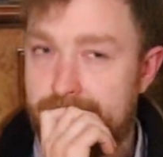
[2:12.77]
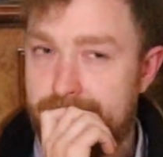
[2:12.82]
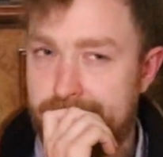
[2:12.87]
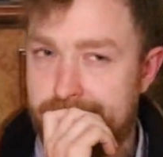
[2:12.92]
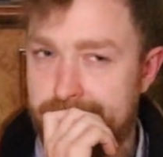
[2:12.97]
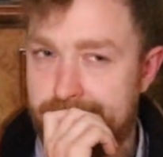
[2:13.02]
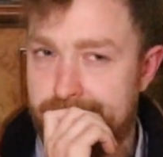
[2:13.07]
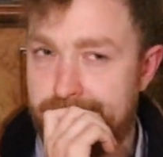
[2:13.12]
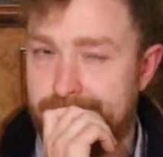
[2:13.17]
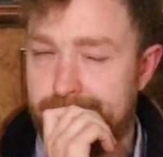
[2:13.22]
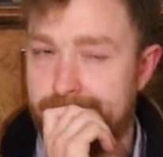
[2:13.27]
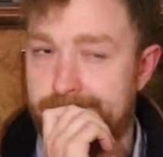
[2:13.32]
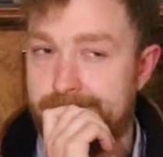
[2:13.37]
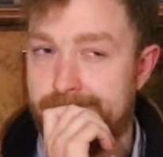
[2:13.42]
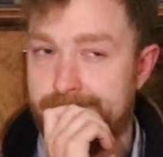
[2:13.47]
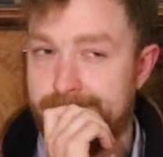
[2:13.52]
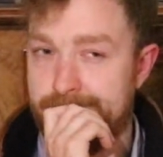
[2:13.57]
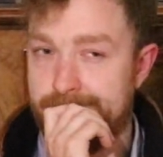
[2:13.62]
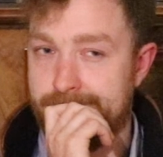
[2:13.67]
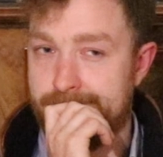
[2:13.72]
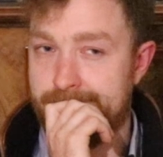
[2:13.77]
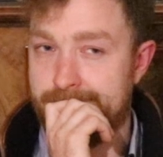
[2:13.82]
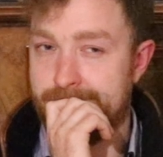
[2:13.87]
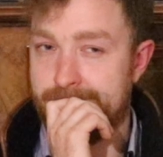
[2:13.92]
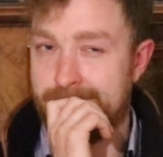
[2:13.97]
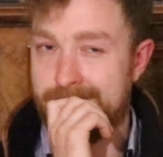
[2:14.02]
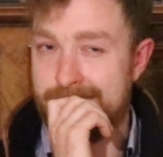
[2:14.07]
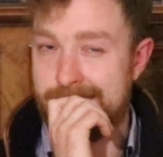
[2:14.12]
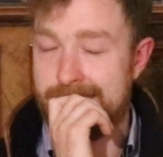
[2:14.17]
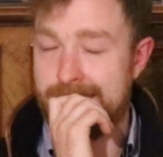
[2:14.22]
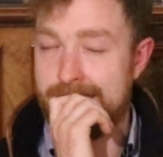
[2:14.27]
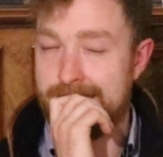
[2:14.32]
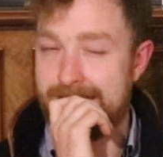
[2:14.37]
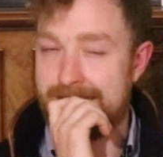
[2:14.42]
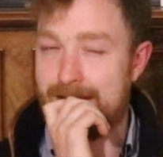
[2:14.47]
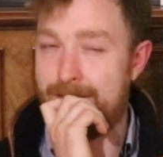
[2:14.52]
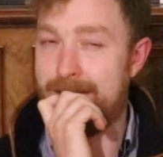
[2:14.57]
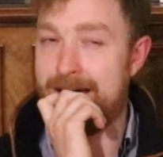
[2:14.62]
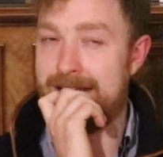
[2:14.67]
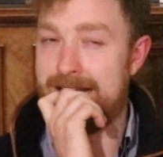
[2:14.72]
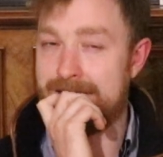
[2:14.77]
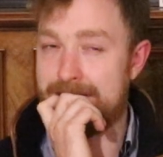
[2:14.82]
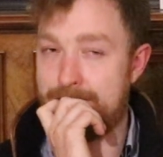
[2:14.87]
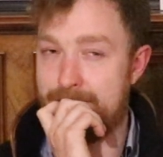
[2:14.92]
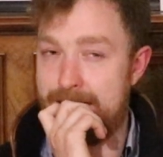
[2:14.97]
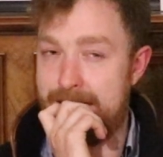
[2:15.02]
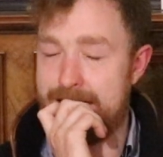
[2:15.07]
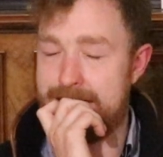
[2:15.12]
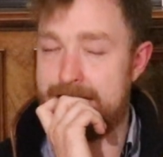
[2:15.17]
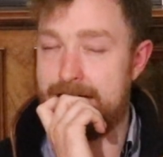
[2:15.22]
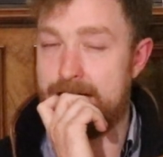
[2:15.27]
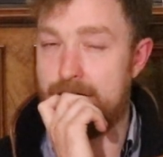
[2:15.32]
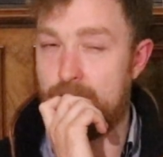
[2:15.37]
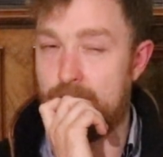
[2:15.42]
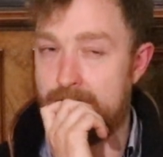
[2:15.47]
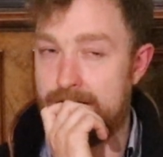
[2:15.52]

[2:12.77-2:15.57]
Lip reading: that man has a name now.